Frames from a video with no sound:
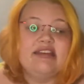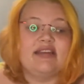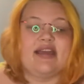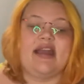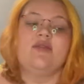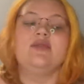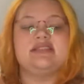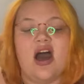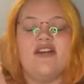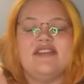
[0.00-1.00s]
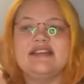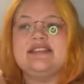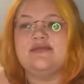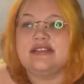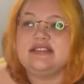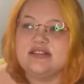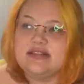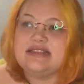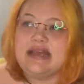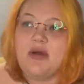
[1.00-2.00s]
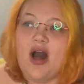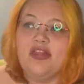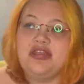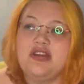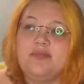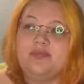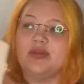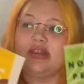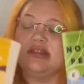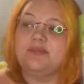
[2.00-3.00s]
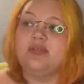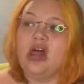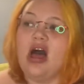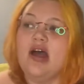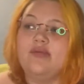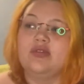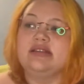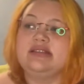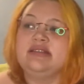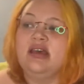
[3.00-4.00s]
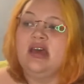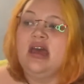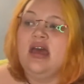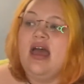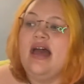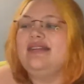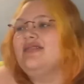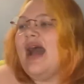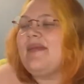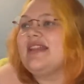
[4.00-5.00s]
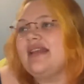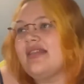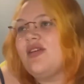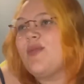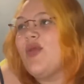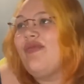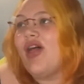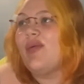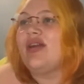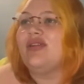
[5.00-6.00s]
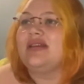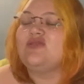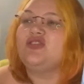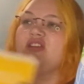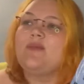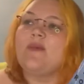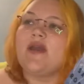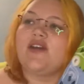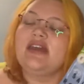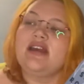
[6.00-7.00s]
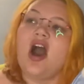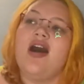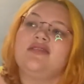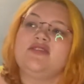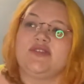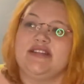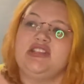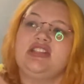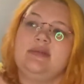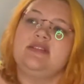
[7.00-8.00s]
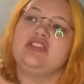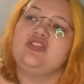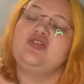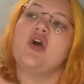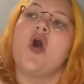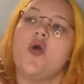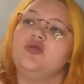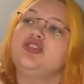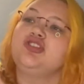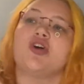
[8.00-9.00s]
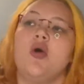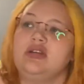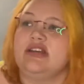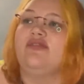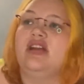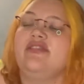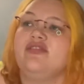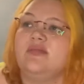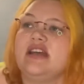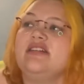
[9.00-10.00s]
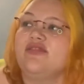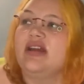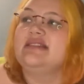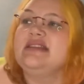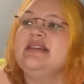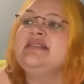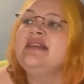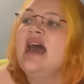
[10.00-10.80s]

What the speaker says: Like, it was obvious it was still the same author, but the plot was, and I mean, they're both following a relationship, but Marianne and Connell's relationship is so different from Nick and Frances.